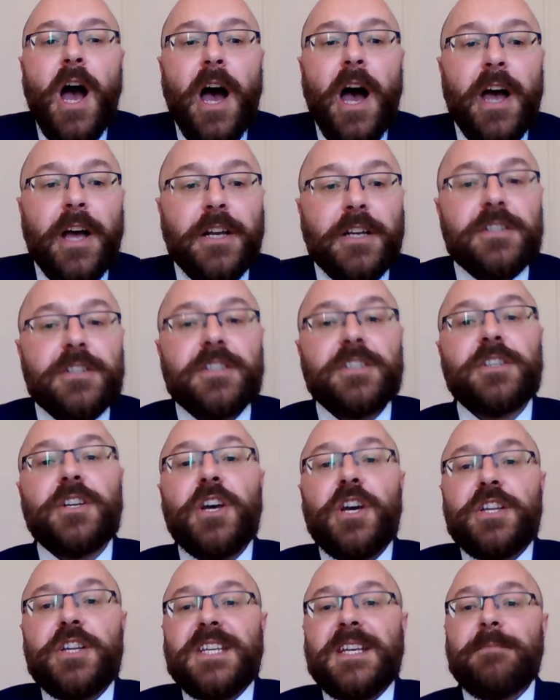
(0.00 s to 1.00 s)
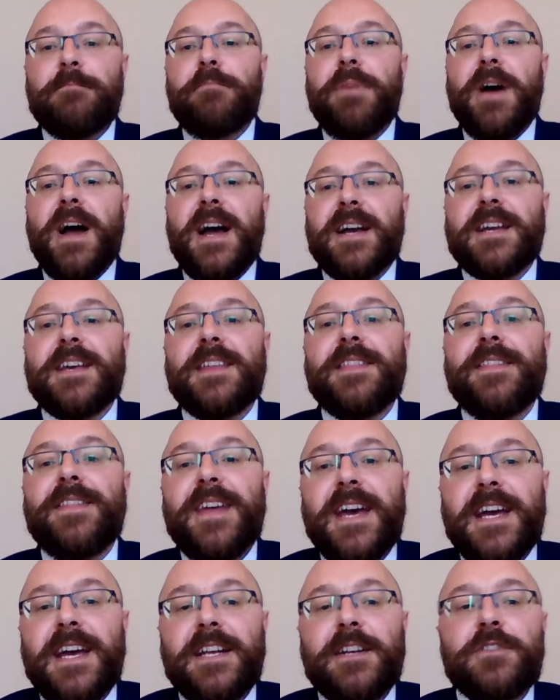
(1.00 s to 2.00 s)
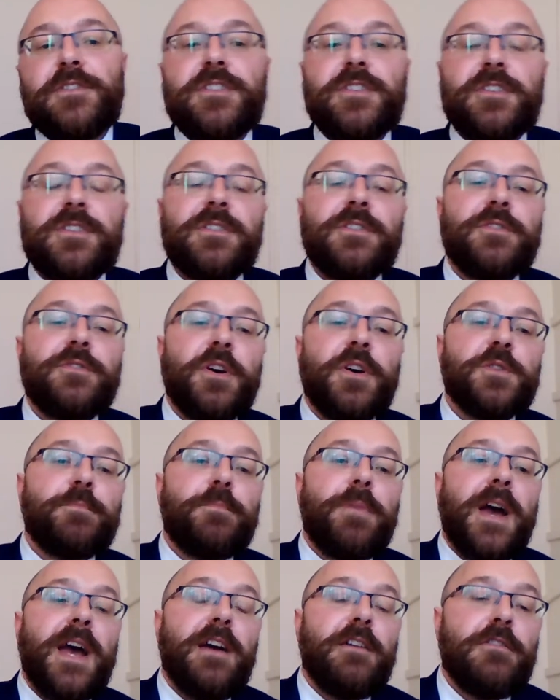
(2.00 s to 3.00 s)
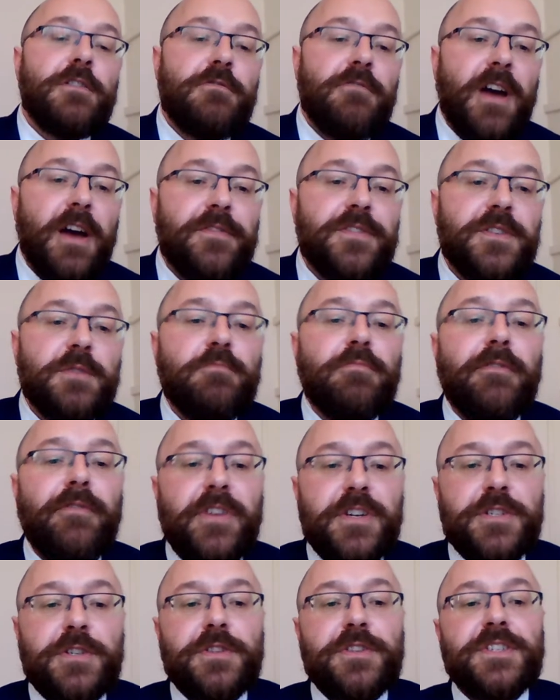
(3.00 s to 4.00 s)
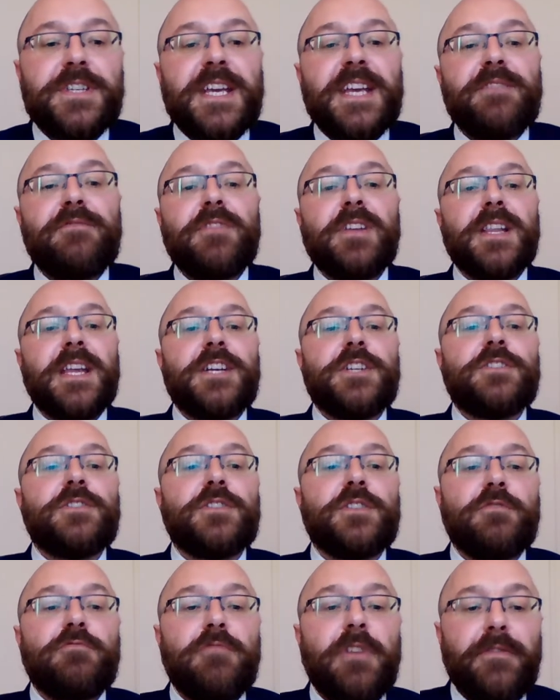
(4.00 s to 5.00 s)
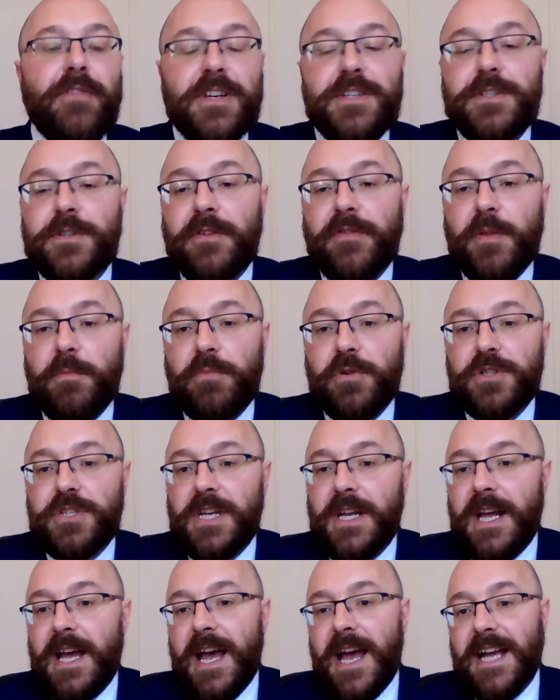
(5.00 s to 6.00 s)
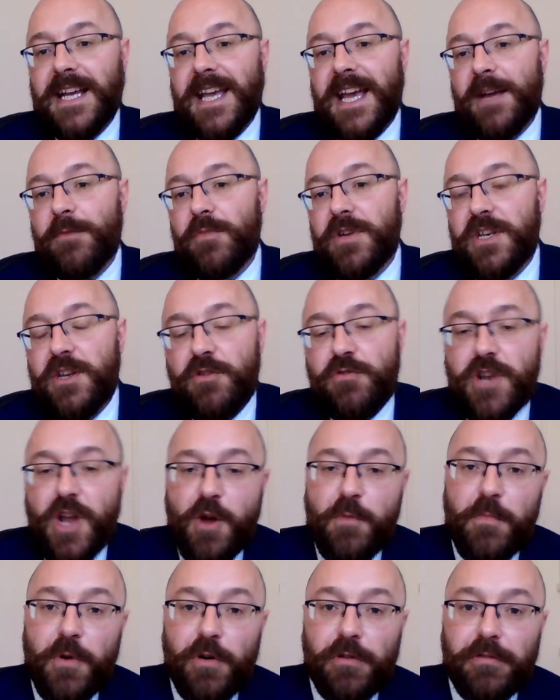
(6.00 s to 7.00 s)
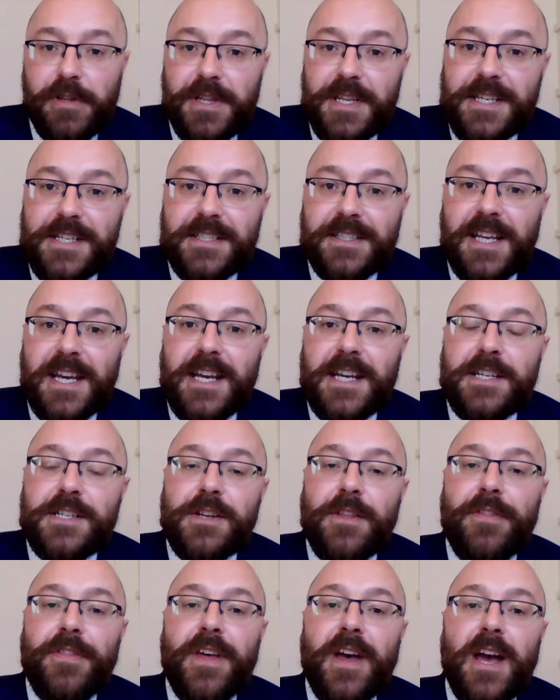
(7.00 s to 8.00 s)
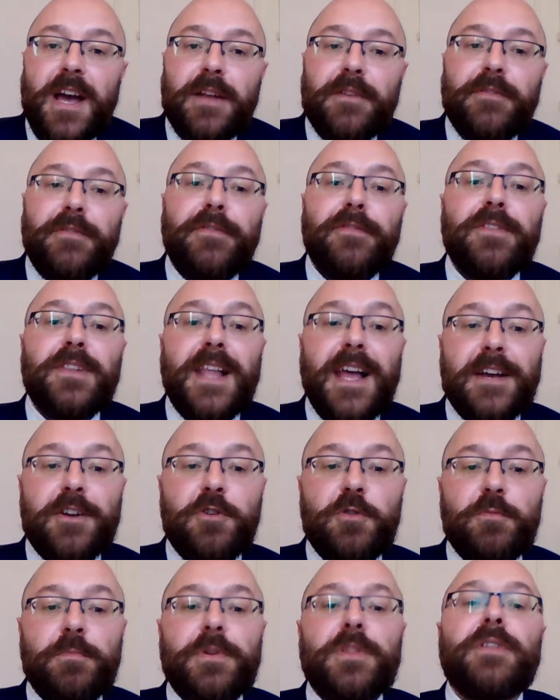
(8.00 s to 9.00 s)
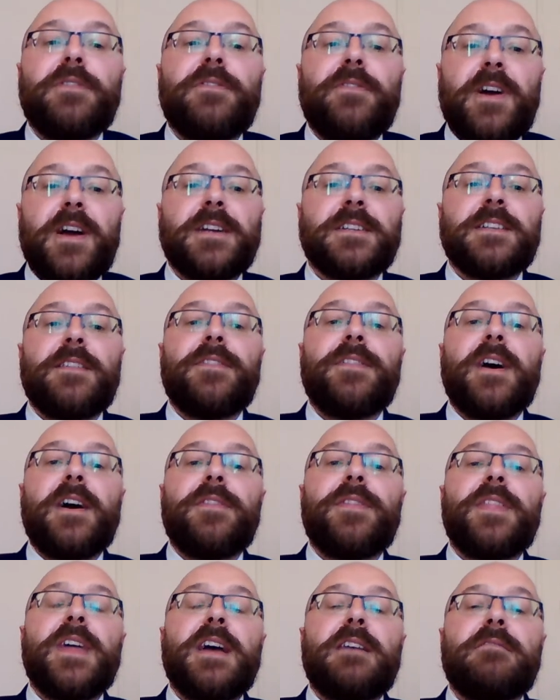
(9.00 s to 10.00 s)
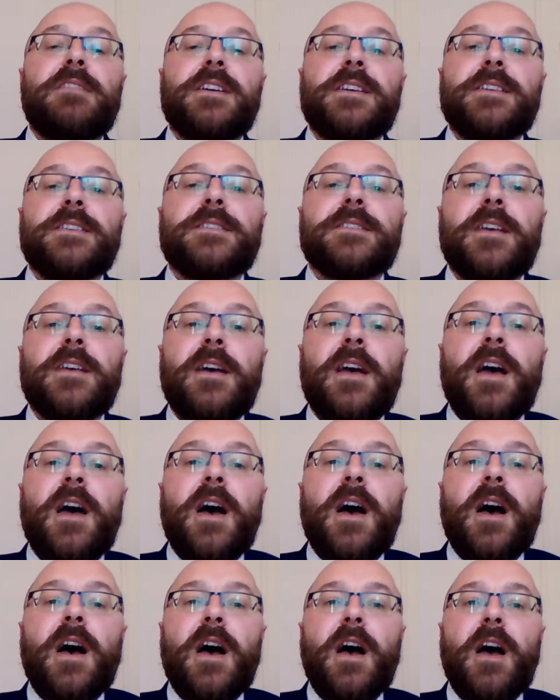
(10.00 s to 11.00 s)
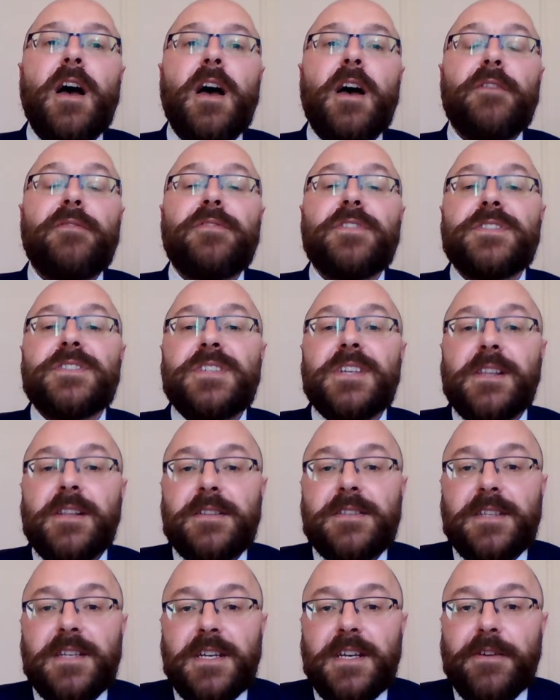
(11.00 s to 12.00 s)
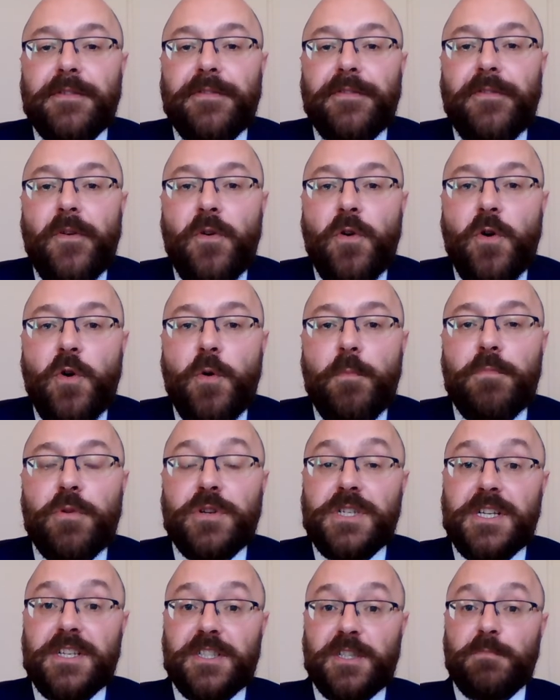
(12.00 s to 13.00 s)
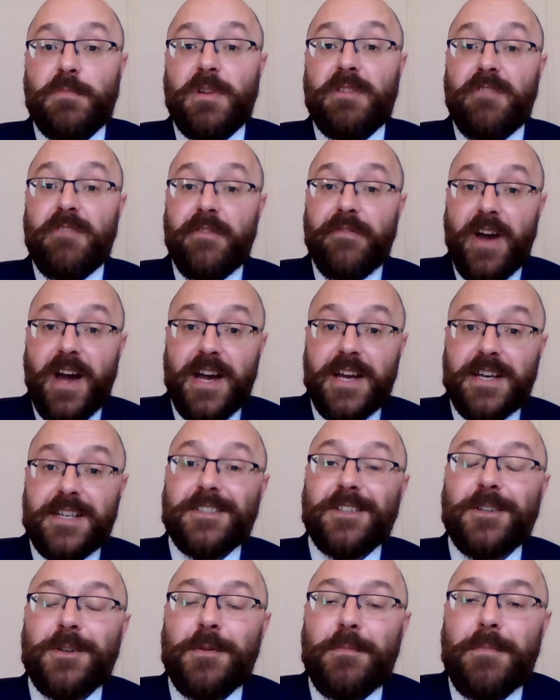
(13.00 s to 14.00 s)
run. Skirting back then to those paragraphs and provisions in relation to revision of the budget. Again, we do no more at this stage than flag up the fact that there is a facility for budgets to be revised and